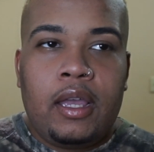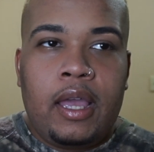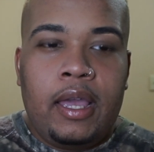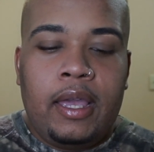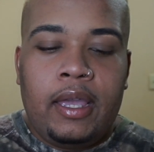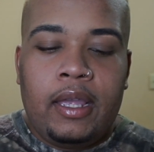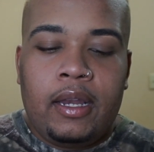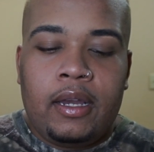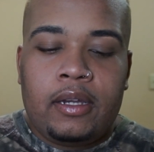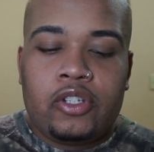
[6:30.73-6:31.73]

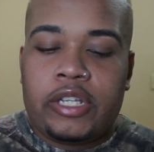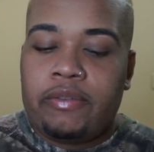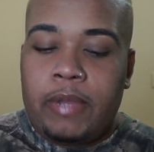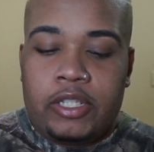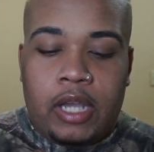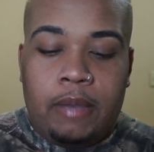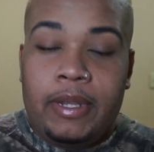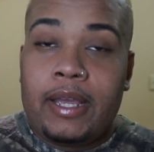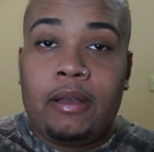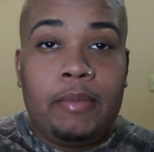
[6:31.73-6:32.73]
and transferred my job, and
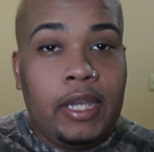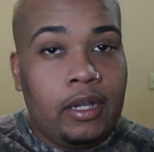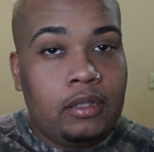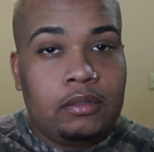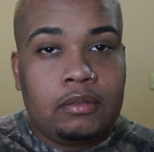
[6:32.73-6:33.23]
now I'm here